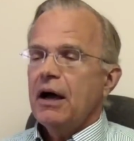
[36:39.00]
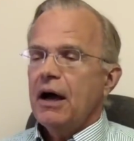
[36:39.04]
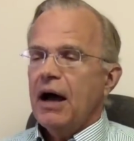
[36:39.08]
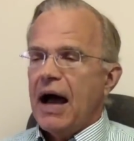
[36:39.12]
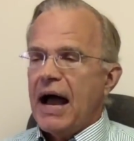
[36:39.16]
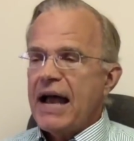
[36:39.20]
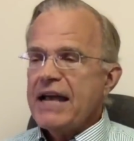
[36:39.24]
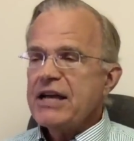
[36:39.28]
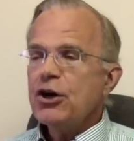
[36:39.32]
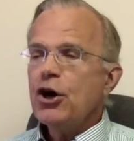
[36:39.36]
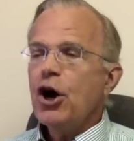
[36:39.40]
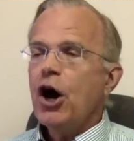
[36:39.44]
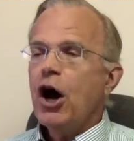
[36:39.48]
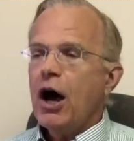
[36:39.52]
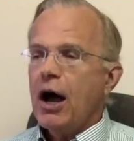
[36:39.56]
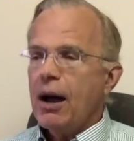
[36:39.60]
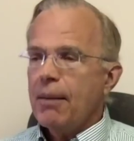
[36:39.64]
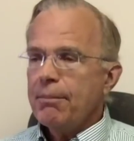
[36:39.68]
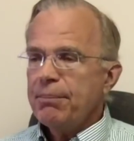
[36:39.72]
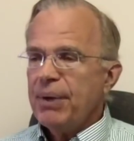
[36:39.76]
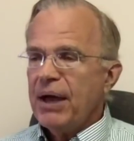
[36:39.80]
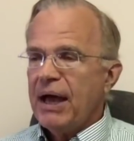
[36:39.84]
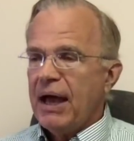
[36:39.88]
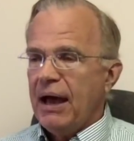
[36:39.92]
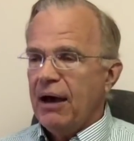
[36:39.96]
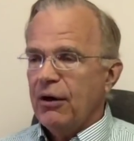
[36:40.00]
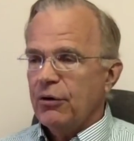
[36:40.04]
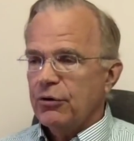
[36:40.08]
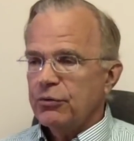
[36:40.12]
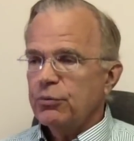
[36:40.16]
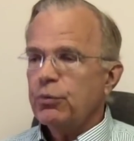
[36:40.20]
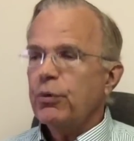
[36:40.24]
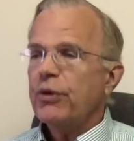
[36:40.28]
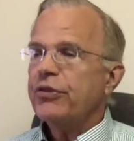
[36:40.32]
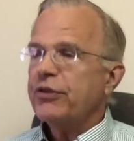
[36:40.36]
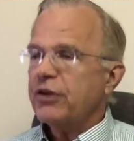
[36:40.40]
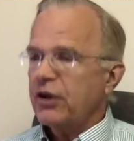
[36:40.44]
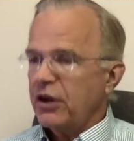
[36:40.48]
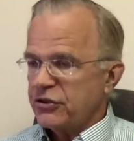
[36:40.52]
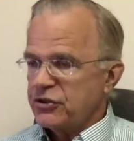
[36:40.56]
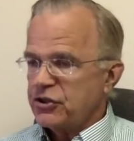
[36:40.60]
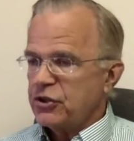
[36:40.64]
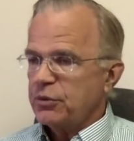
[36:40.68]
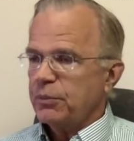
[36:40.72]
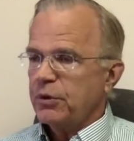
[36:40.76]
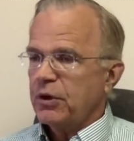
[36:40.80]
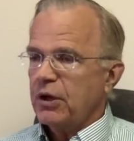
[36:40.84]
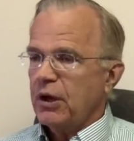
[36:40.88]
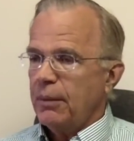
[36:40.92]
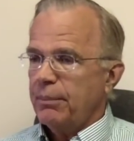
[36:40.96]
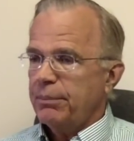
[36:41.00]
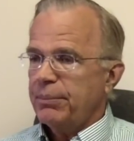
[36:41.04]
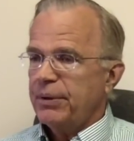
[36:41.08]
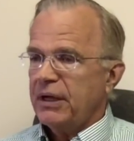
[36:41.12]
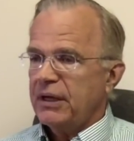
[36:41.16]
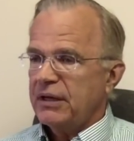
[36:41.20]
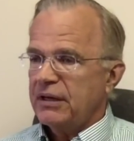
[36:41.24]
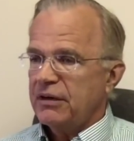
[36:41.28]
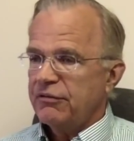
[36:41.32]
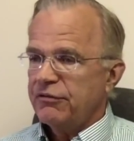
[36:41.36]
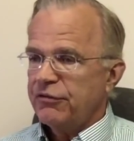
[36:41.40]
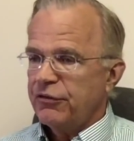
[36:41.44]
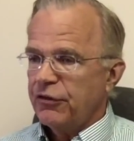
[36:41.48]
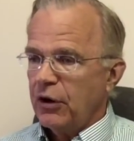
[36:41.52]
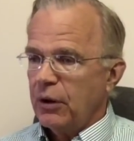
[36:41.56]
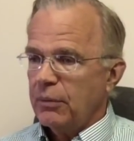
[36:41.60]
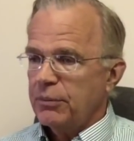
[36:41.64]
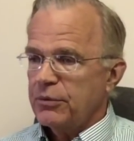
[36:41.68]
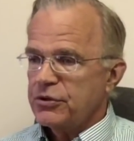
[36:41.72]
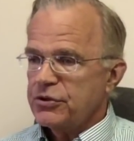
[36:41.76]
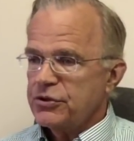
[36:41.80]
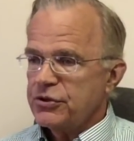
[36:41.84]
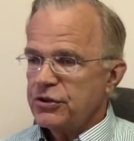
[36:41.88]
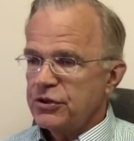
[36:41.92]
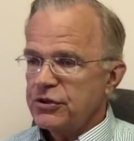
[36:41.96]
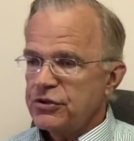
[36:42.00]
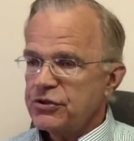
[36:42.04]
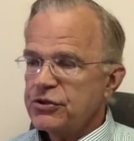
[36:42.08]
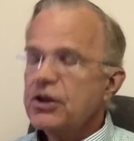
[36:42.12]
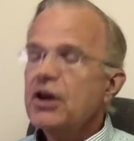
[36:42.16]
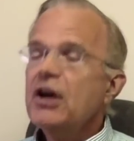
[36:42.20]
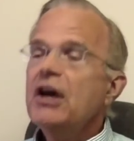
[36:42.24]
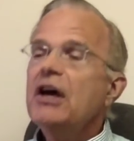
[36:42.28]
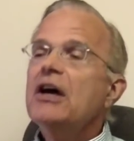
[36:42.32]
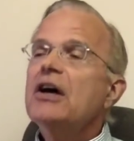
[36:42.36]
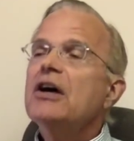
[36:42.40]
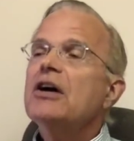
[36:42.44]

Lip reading: I compound with custom compounding pharmacists.